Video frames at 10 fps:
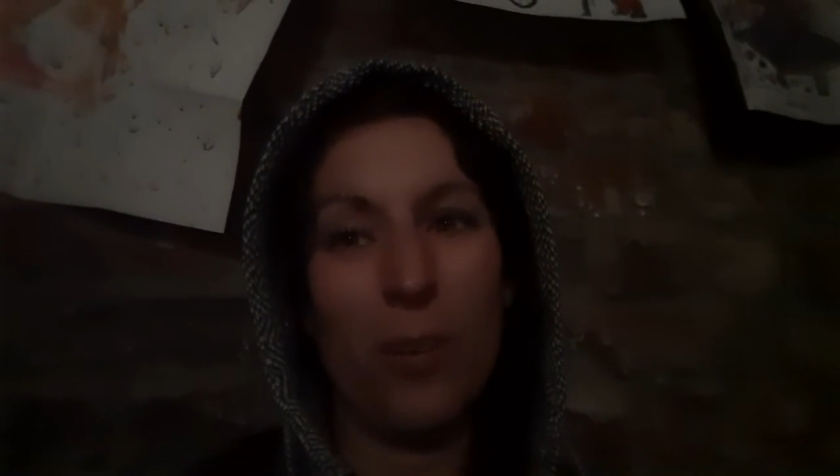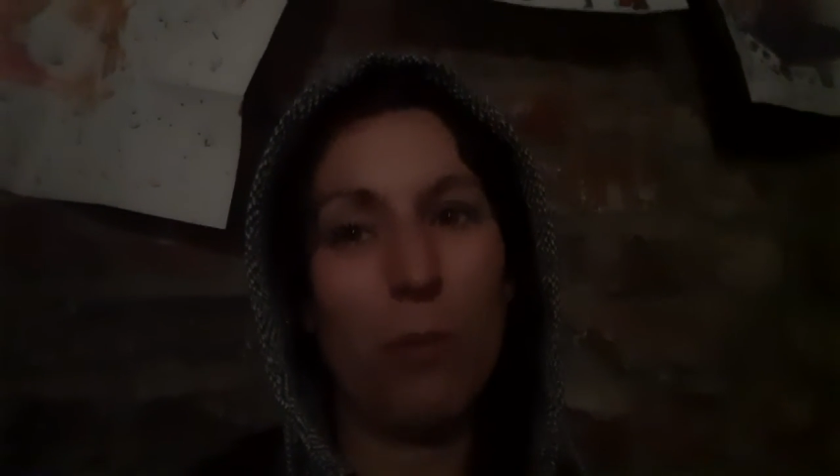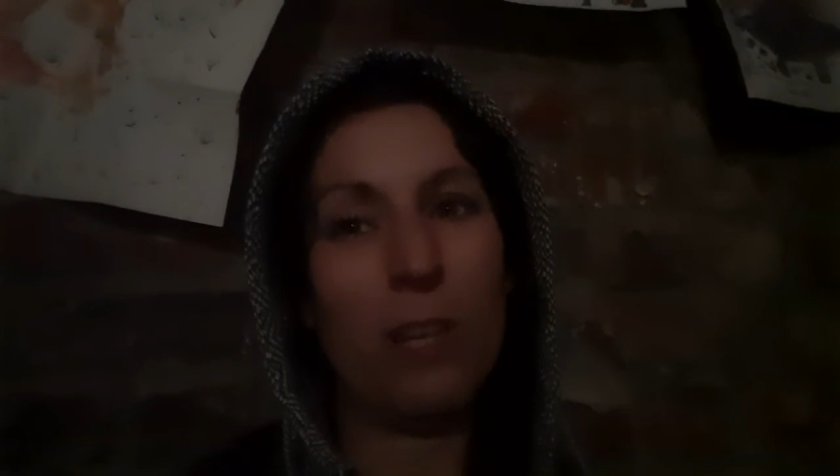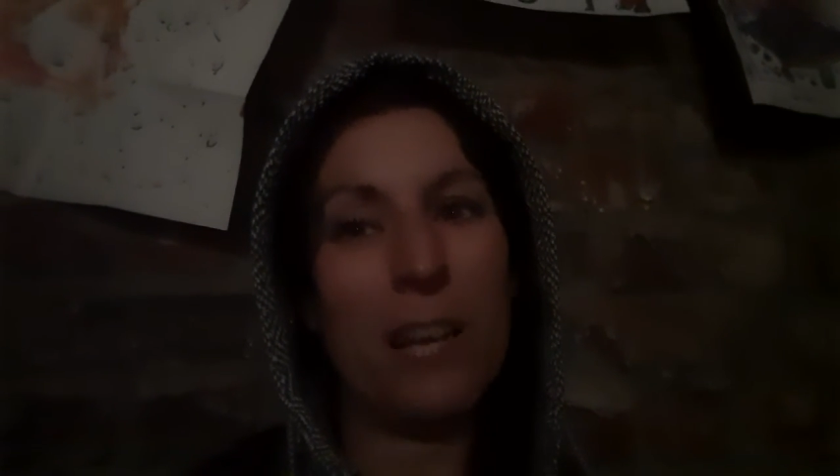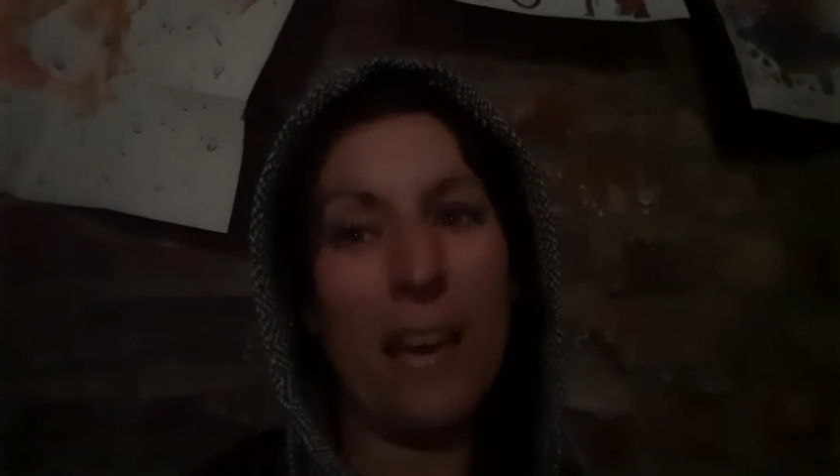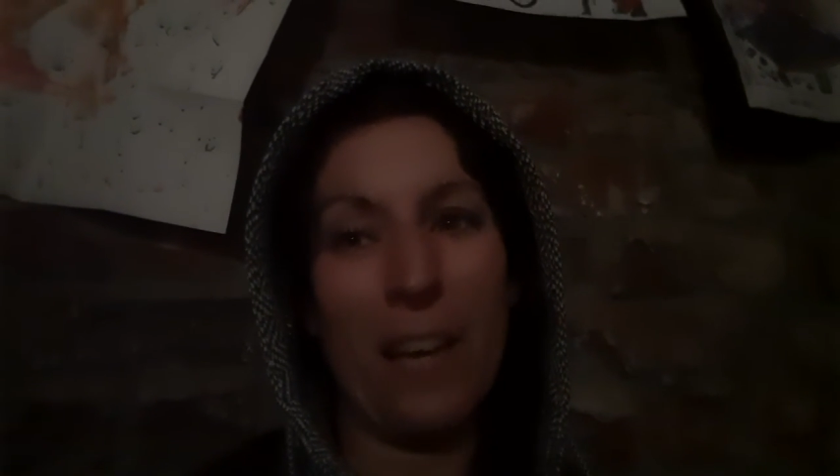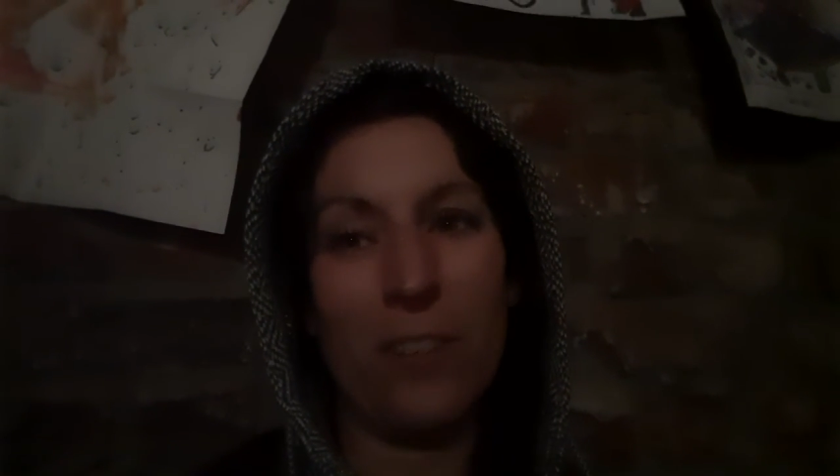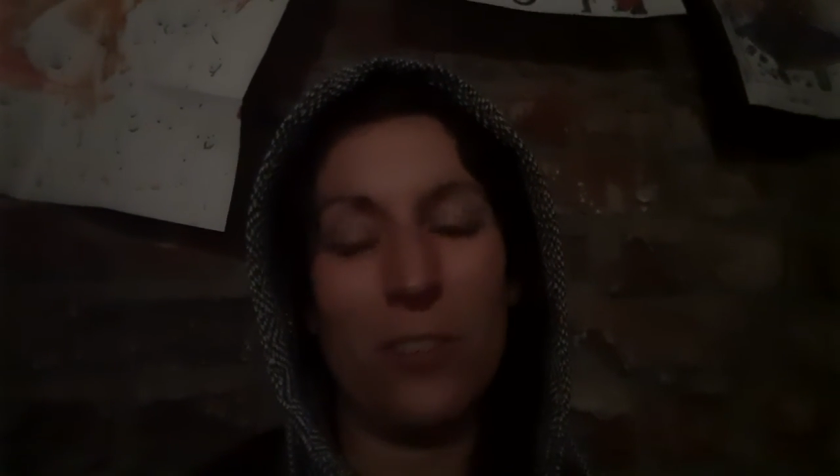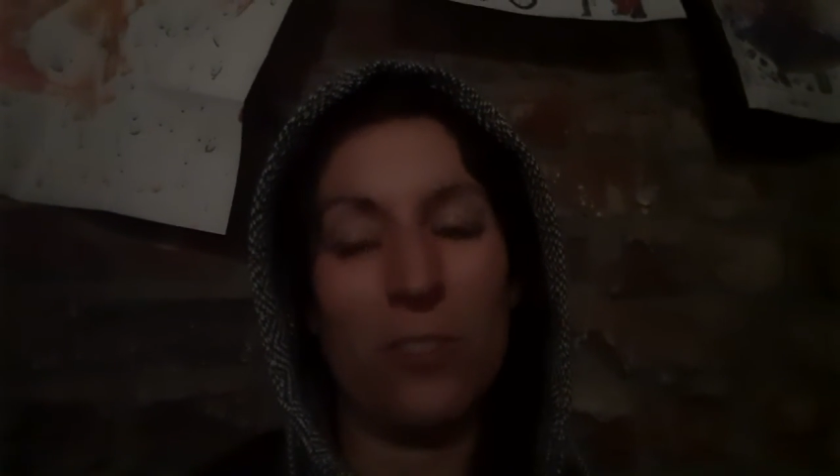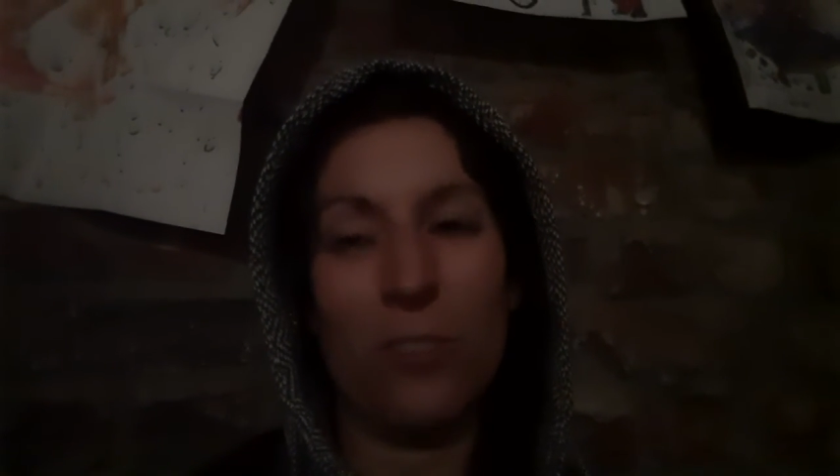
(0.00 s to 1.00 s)

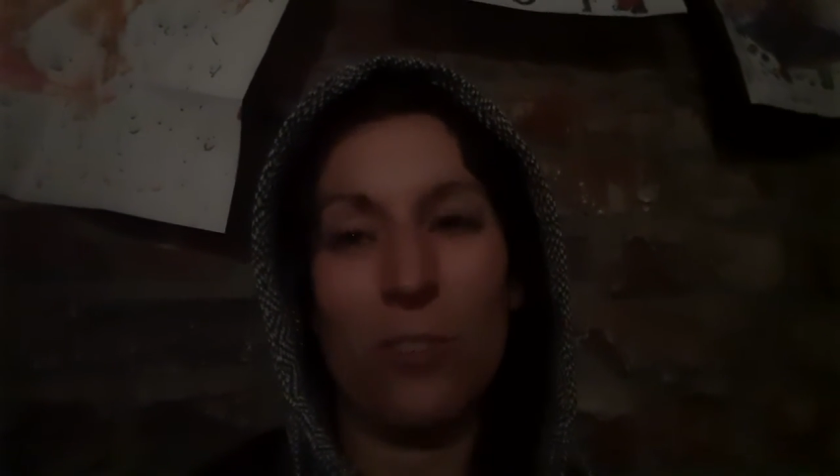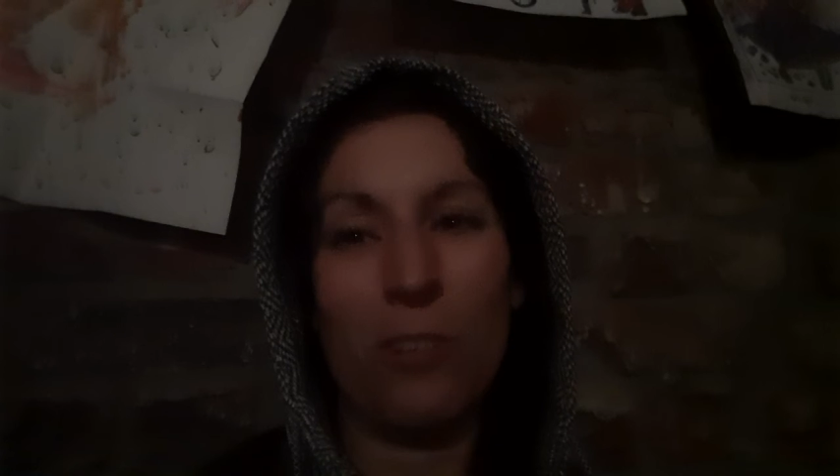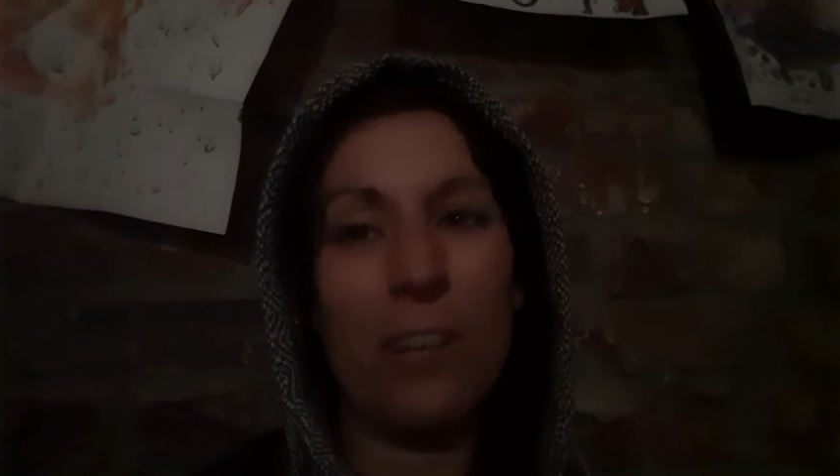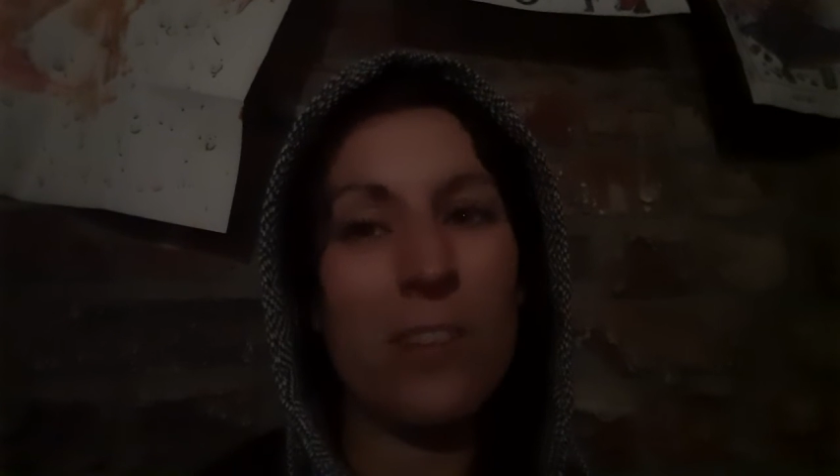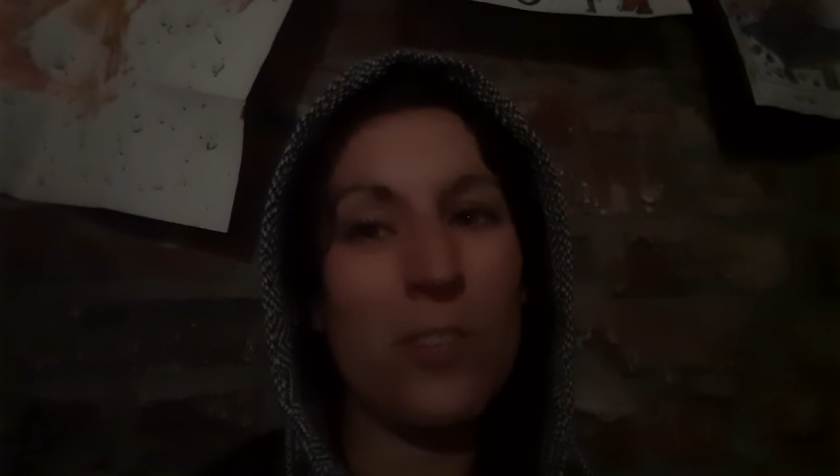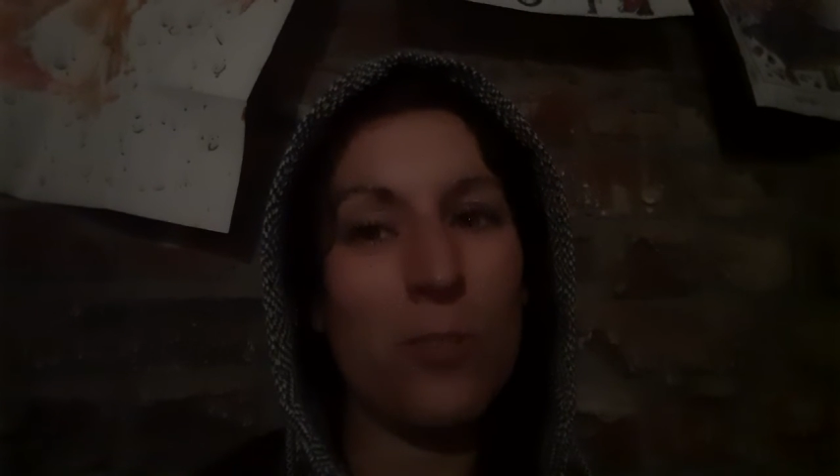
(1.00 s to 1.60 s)
relax, listen